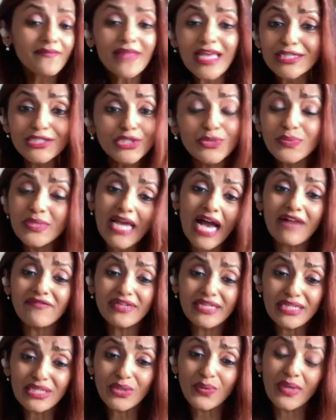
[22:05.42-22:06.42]
Do we have
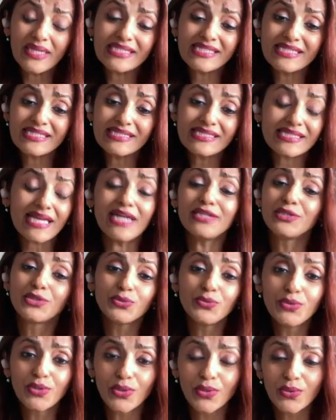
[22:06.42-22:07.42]
any questions? I do
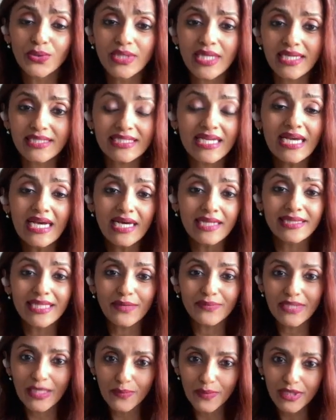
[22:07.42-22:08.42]
know that
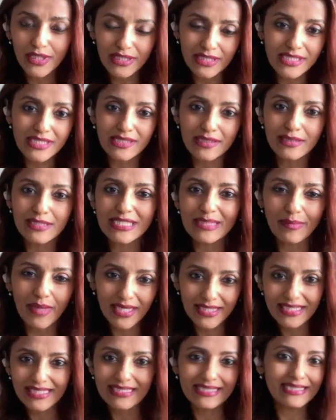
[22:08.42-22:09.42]
there were concerns
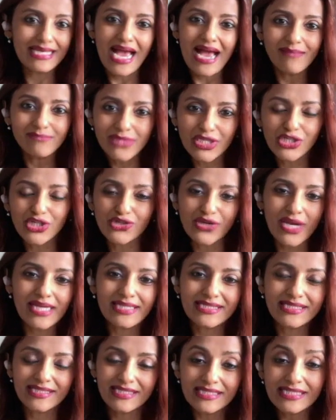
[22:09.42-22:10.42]
about exam
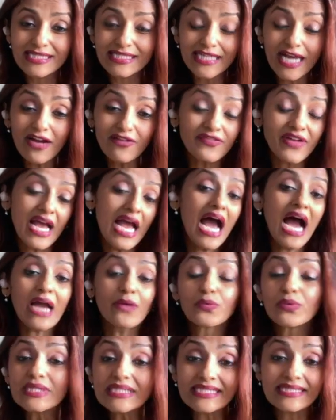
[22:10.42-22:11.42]
stress and stuff. I
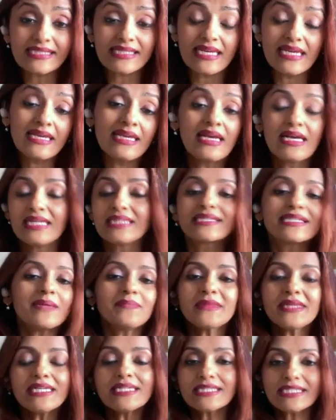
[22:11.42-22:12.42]
will say
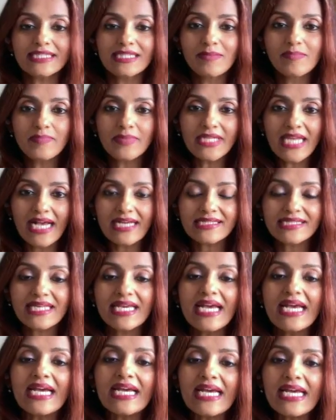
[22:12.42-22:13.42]
something as simple as,
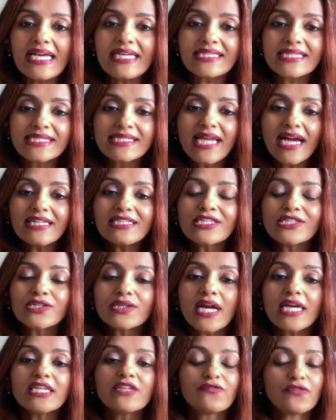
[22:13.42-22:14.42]
it's nice to
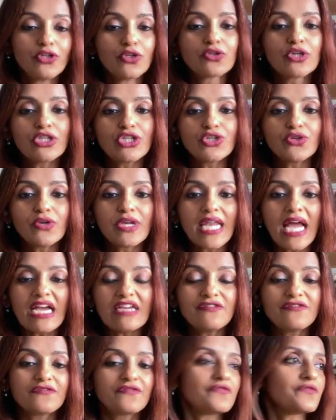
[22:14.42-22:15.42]
kind of look at your
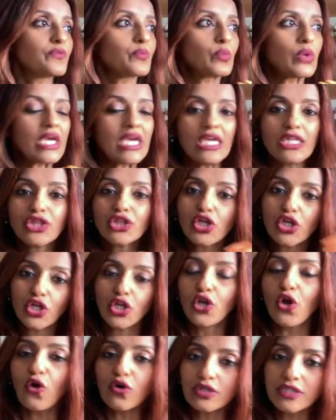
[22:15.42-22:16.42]
life in the
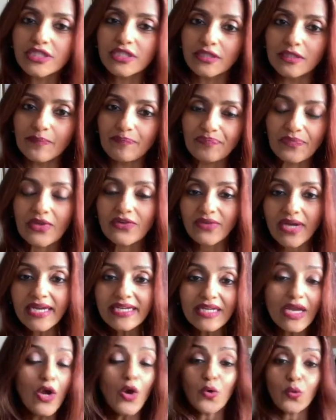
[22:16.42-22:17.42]
long term, right?
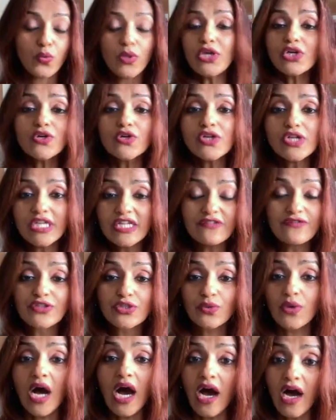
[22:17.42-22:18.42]
We're going to live to
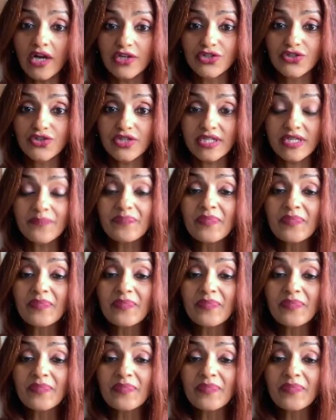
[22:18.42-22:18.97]
100.